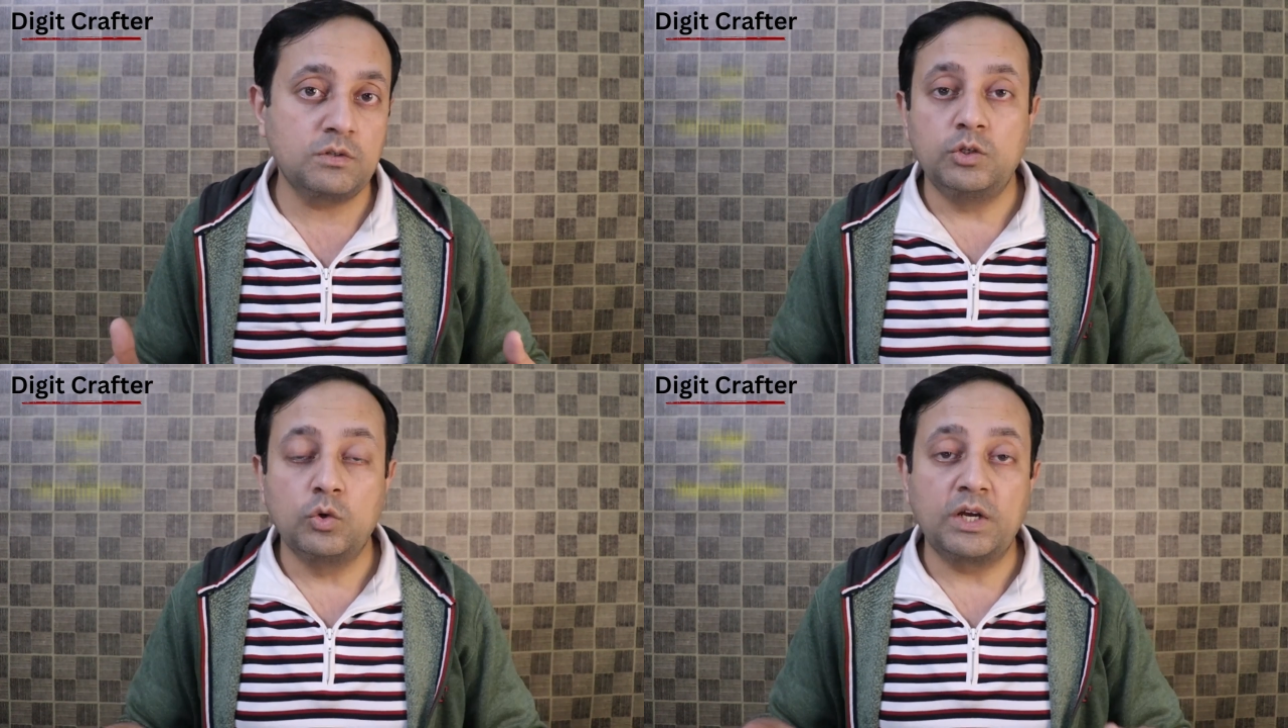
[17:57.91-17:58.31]

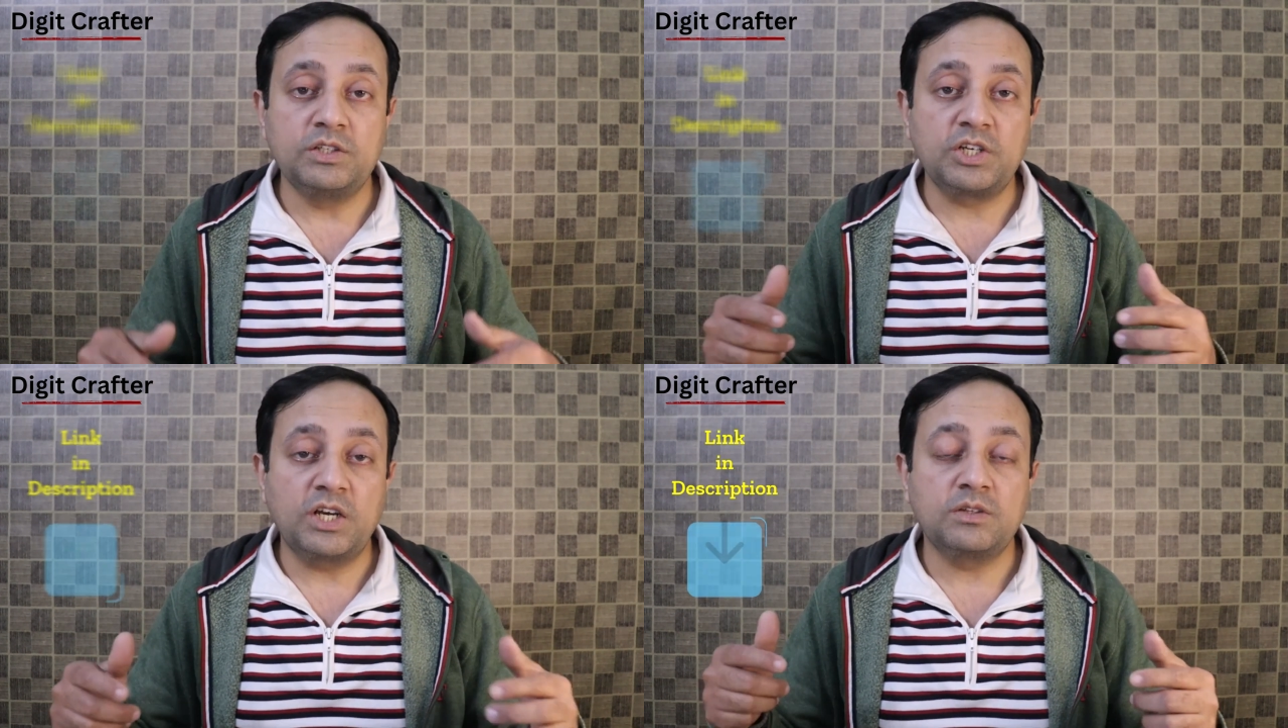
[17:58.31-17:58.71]
You
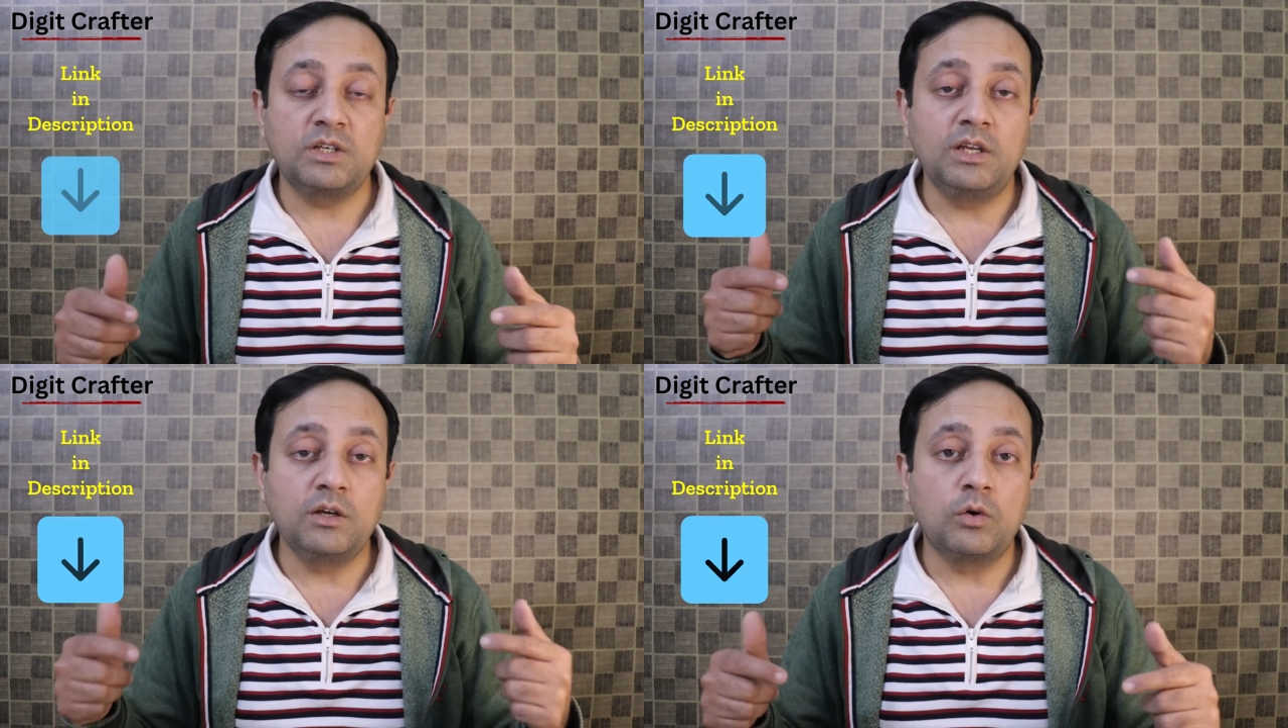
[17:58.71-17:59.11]
can check
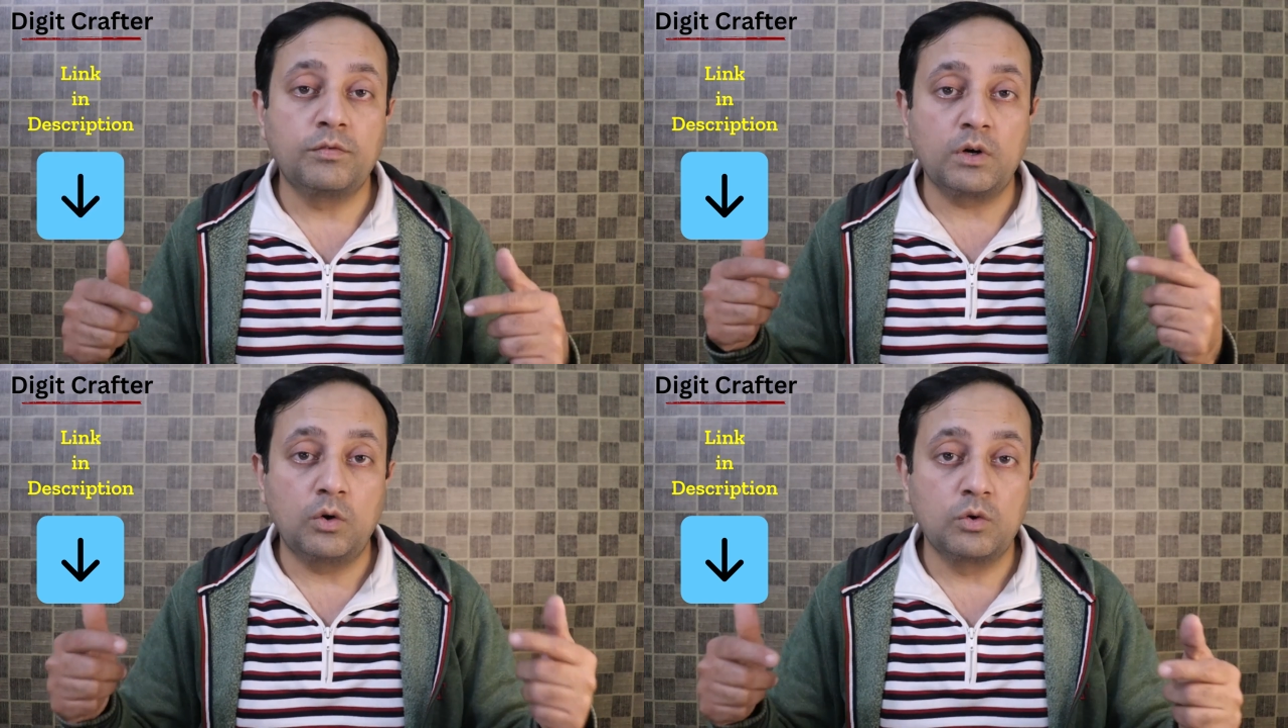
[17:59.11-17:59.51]
the link
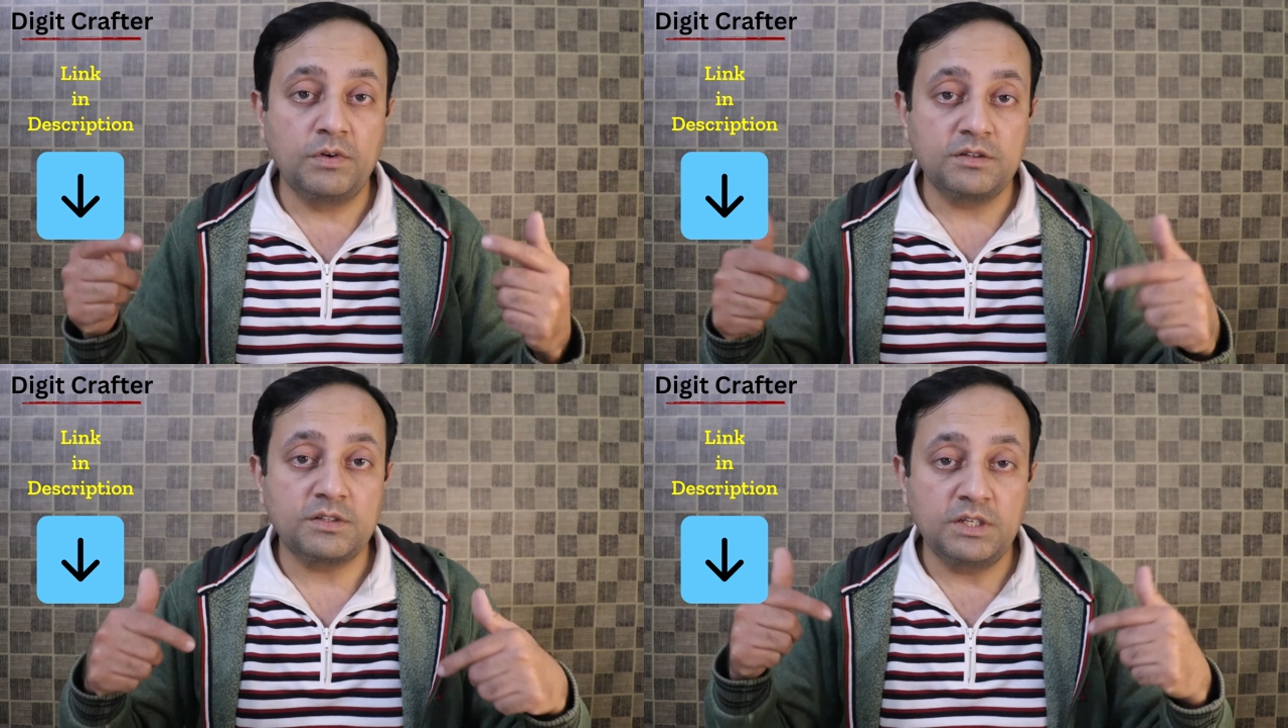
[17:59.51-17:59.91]
of
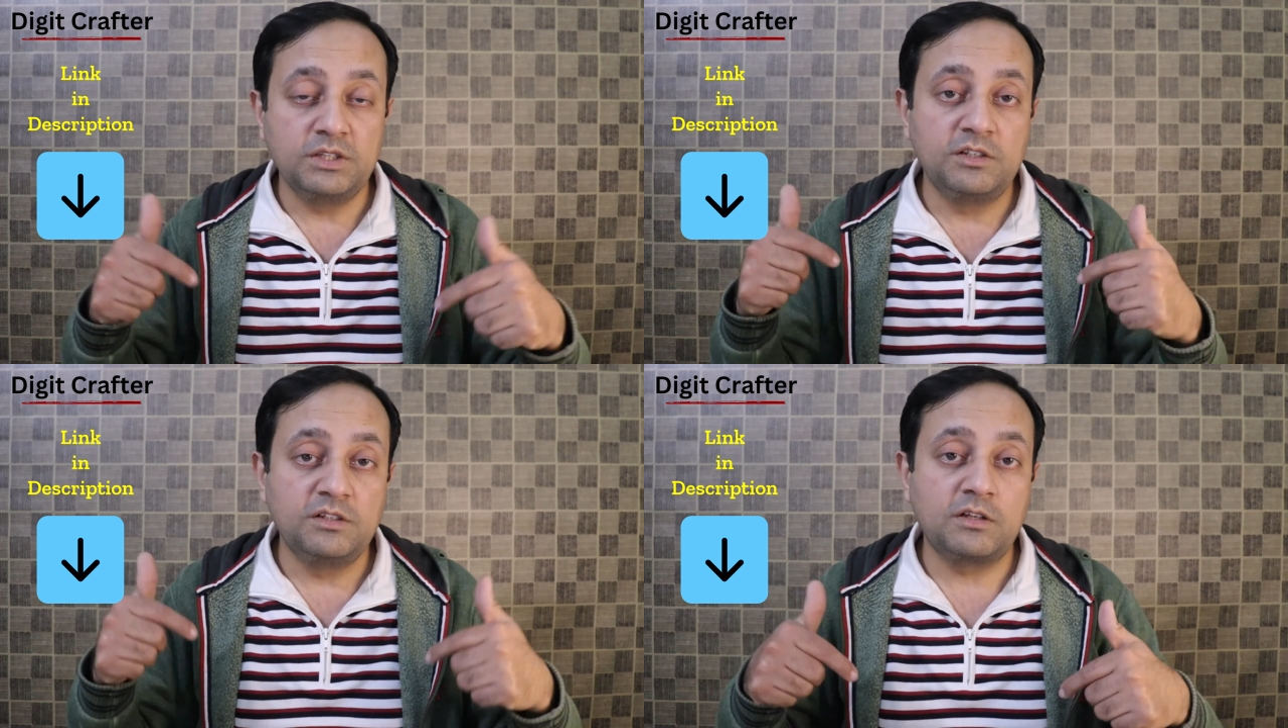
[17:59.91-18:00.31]
Cloudways
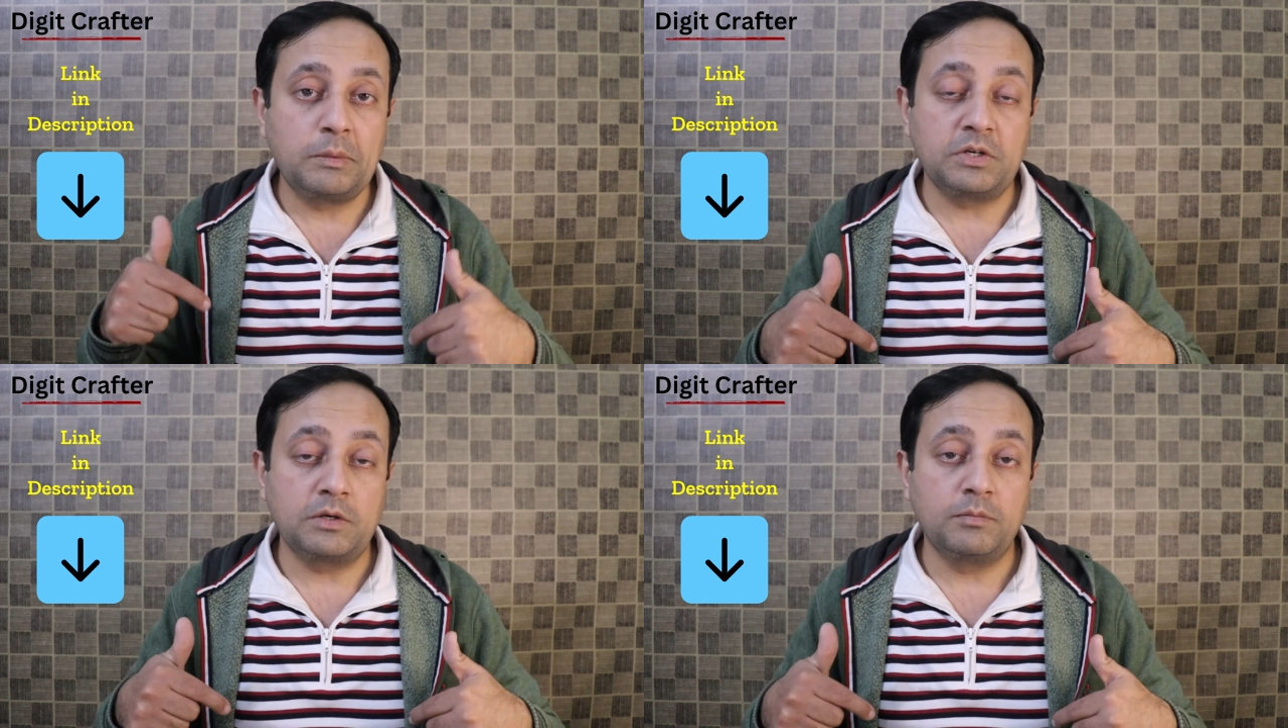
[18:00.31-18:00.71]
in the
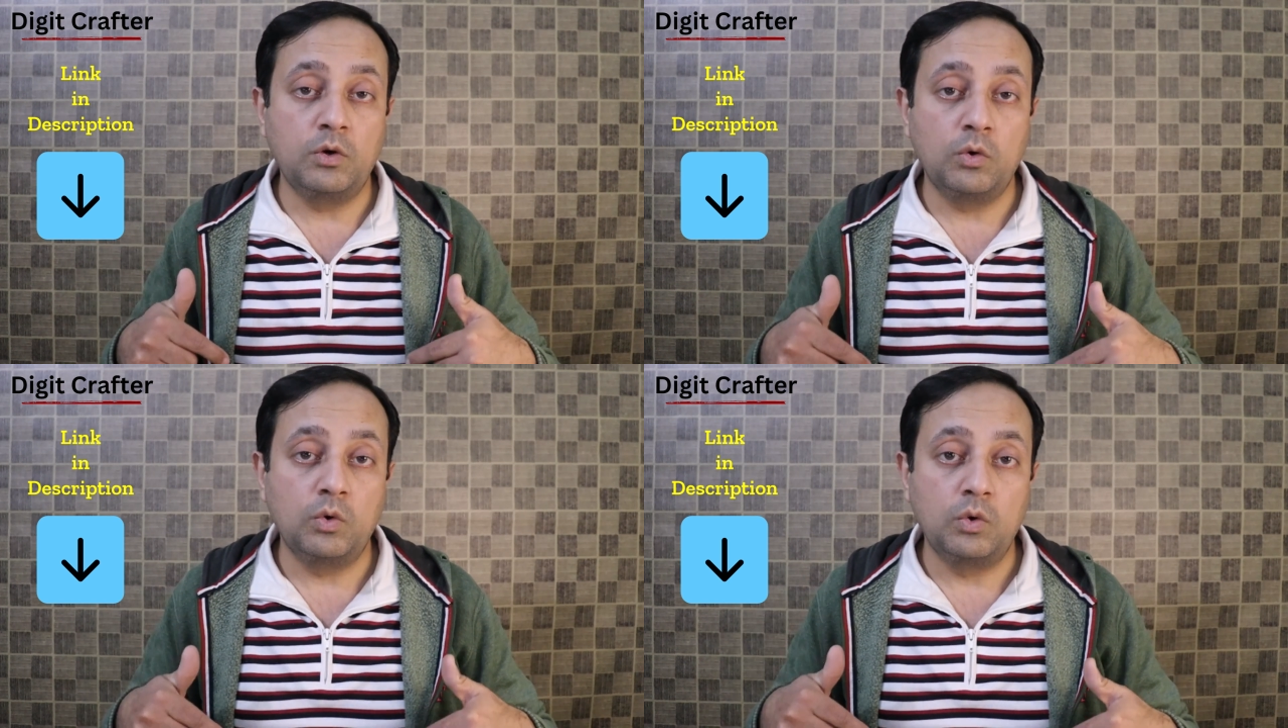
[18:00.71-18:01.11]
description below.